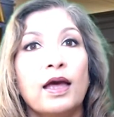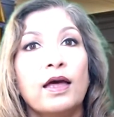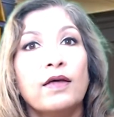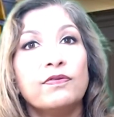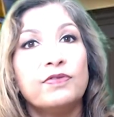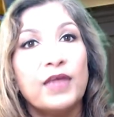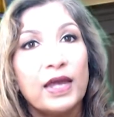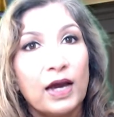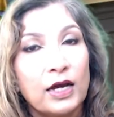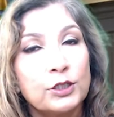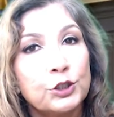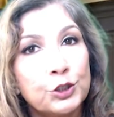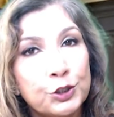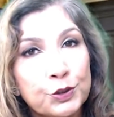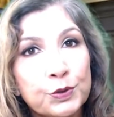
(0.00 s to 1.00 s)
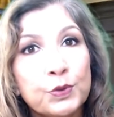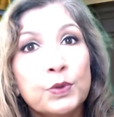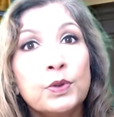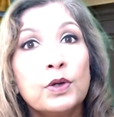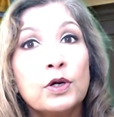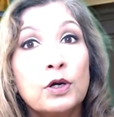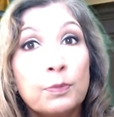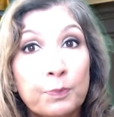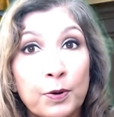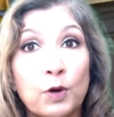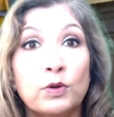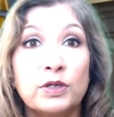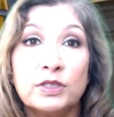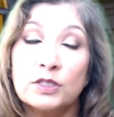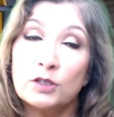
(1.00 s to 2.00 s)
There are two
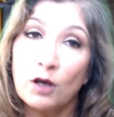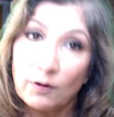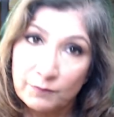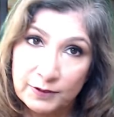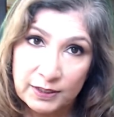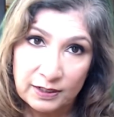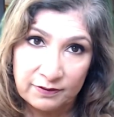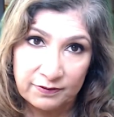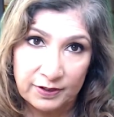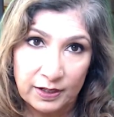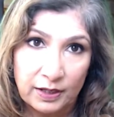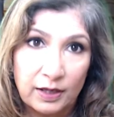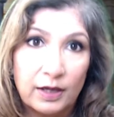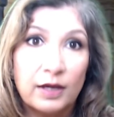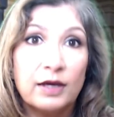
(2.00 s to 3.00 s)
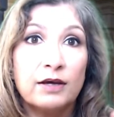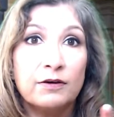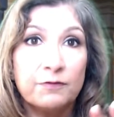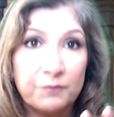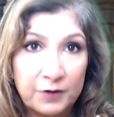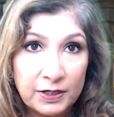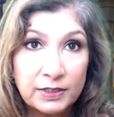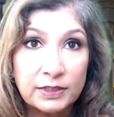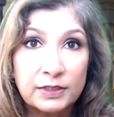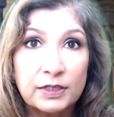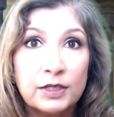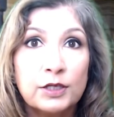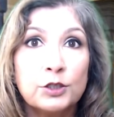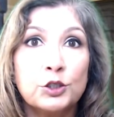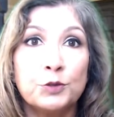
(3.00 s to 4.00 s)
components of deliver. First,
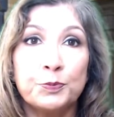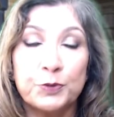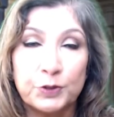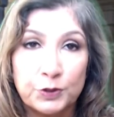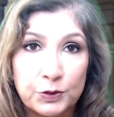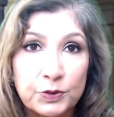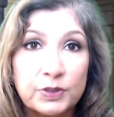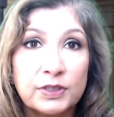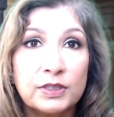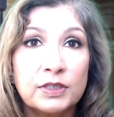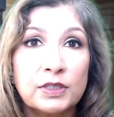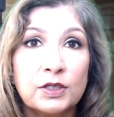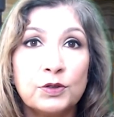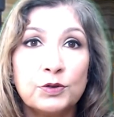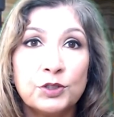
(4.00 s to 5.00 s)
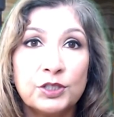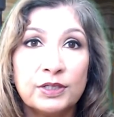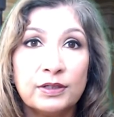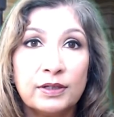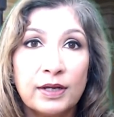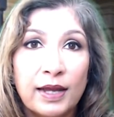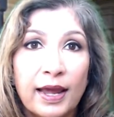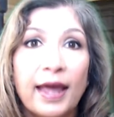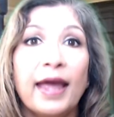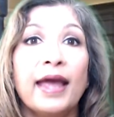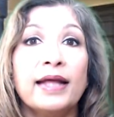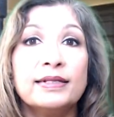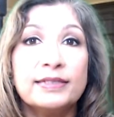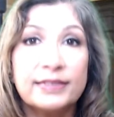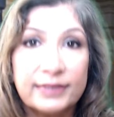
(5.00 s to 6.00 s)
to produce the solution,
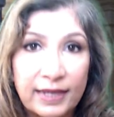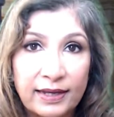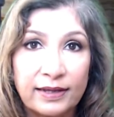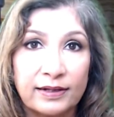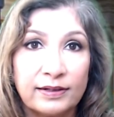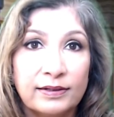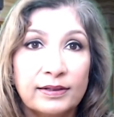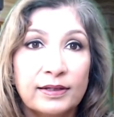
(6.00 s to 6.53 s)
and second